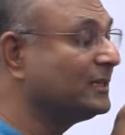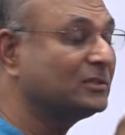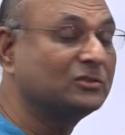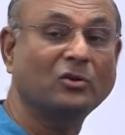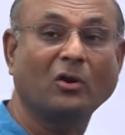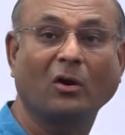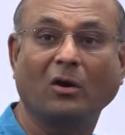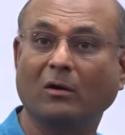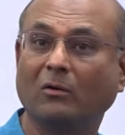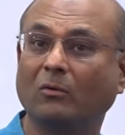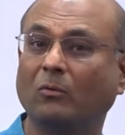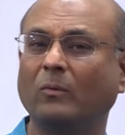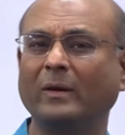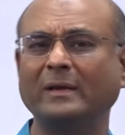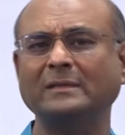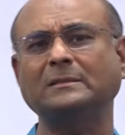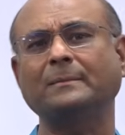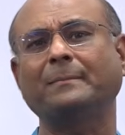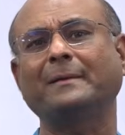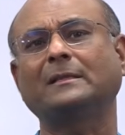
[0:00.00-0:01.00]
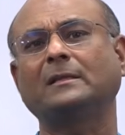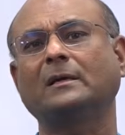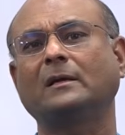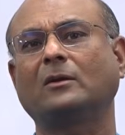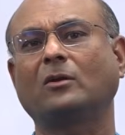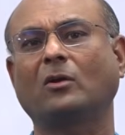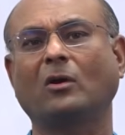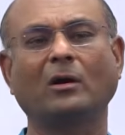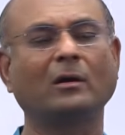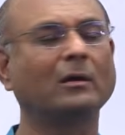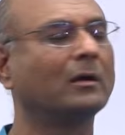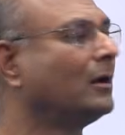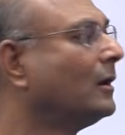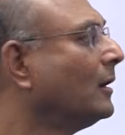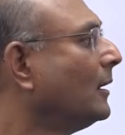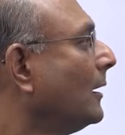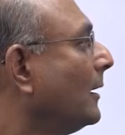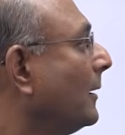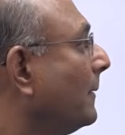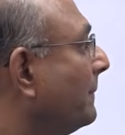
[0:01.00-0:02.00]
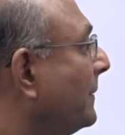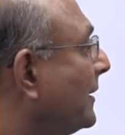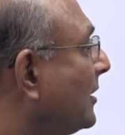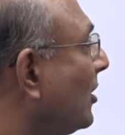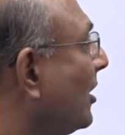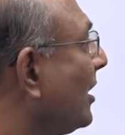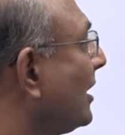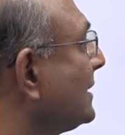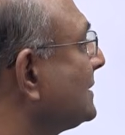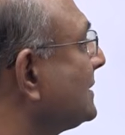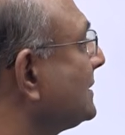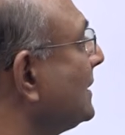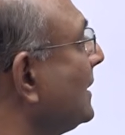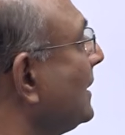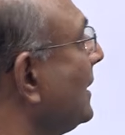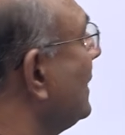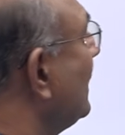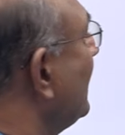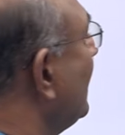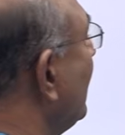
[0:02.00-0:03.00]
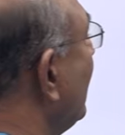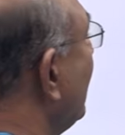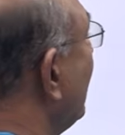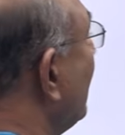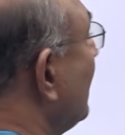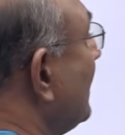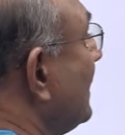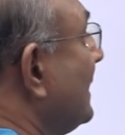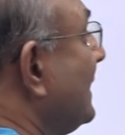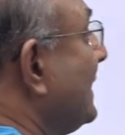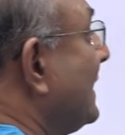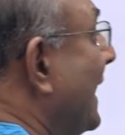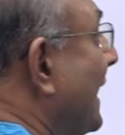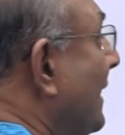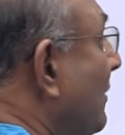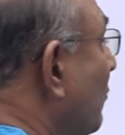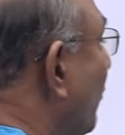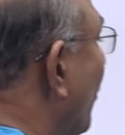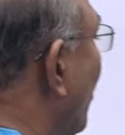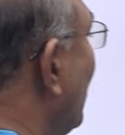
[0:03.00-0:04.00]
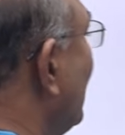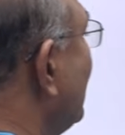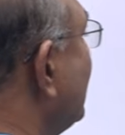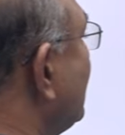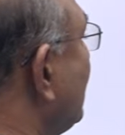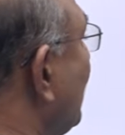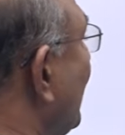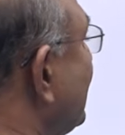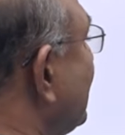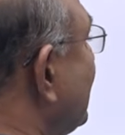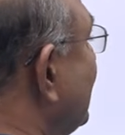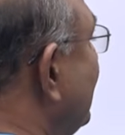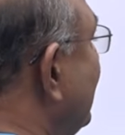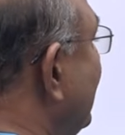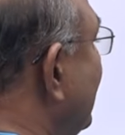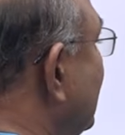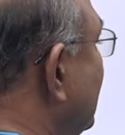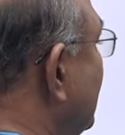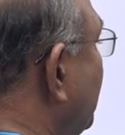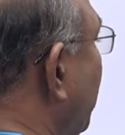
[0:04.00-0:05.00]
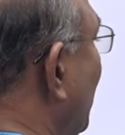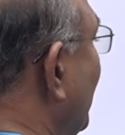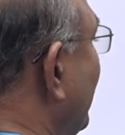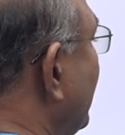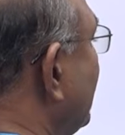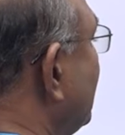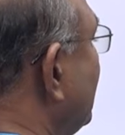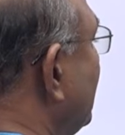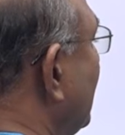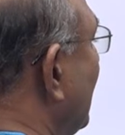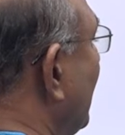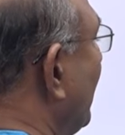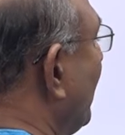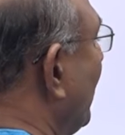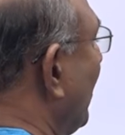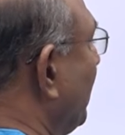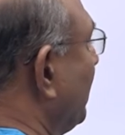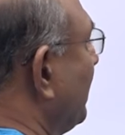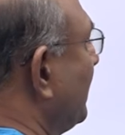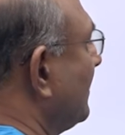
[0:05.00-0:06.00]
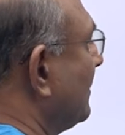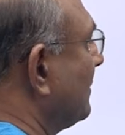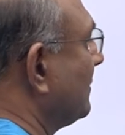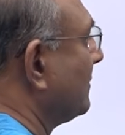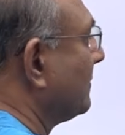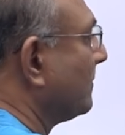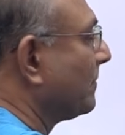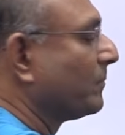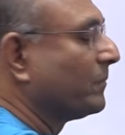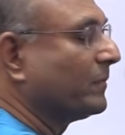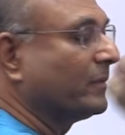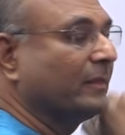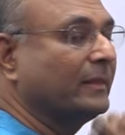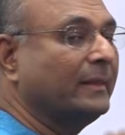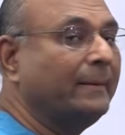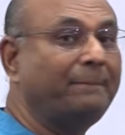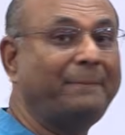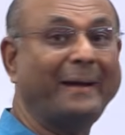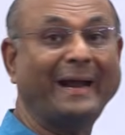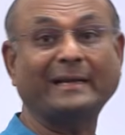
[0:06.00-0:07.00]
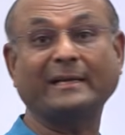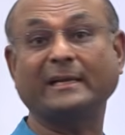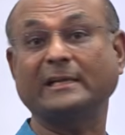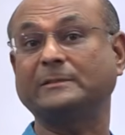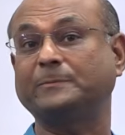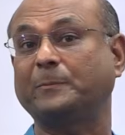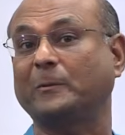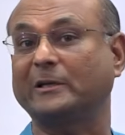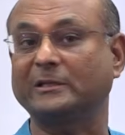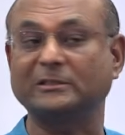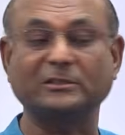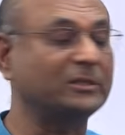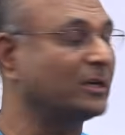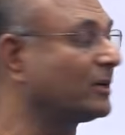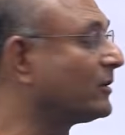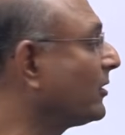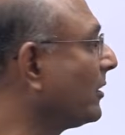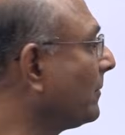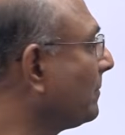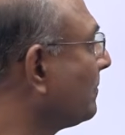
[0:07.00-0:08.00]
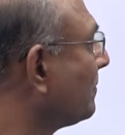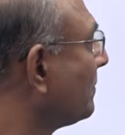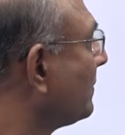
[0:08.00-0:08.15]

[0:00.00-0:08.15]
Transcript: is wrong. Why is the method wrong? Because 10 volts was this potential drop, the battery's potential drop.